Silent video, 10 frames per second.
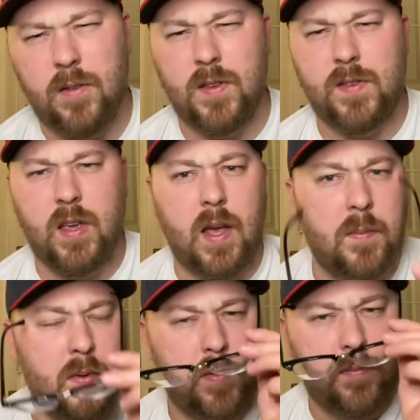the same,
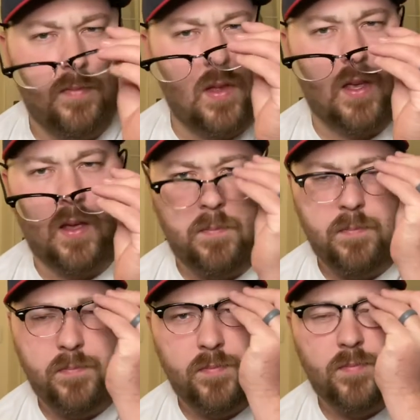but like a
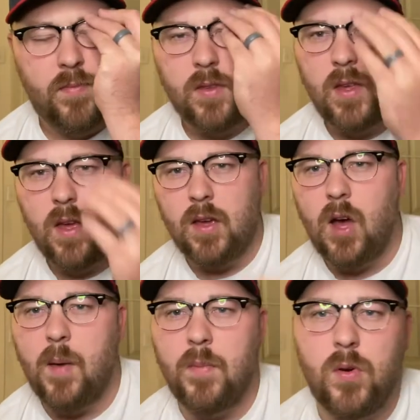
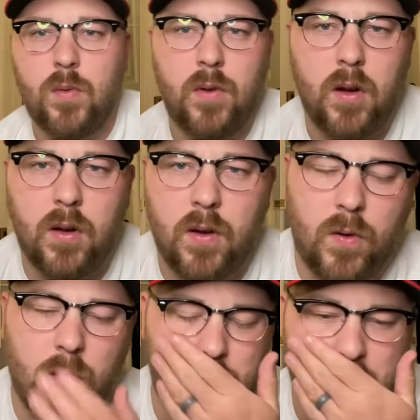combo,
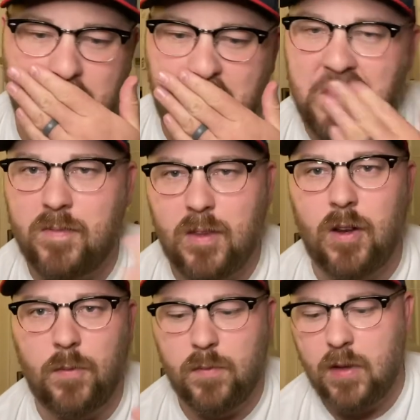or just, you
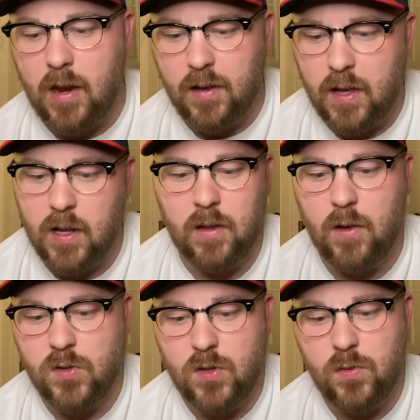know, kind of getting
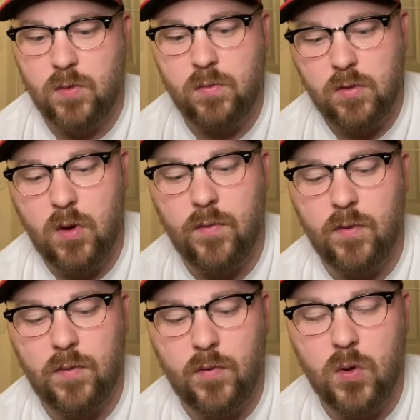those two
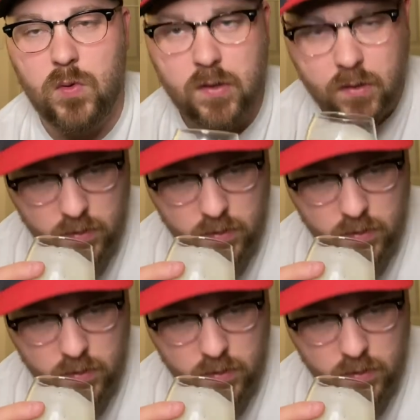different fruits.